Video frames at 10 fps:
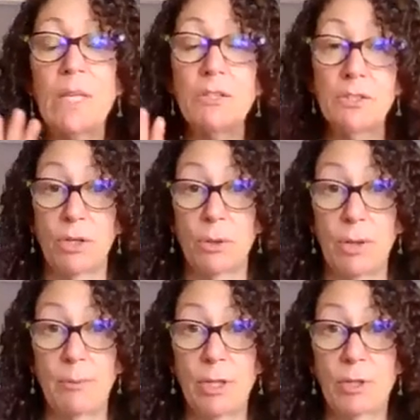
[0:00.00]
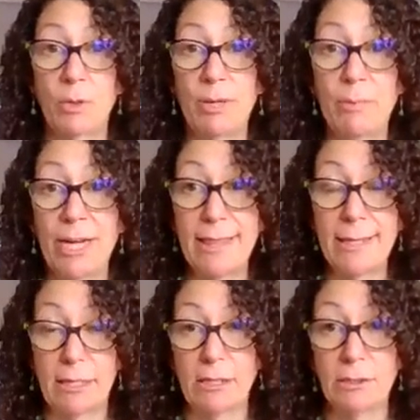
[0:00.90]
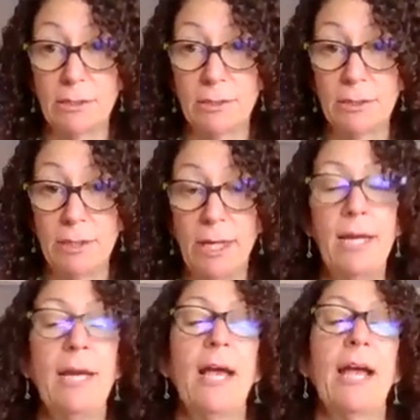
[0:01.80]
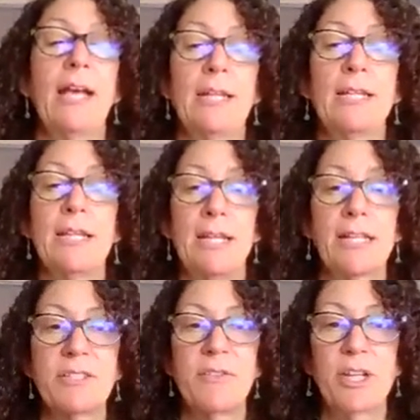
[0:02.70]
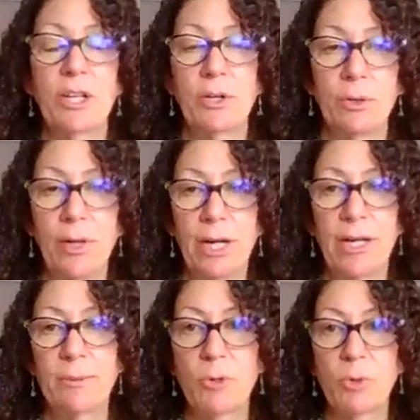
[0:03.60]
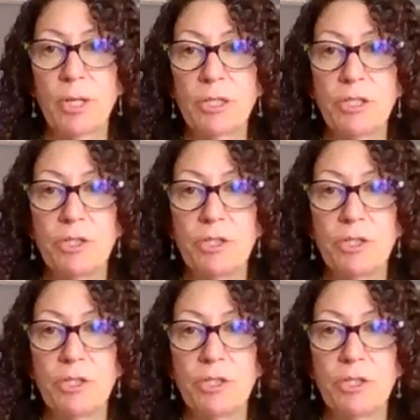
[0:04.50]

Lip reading: So I'm going to quit right there. And in the next video, I am going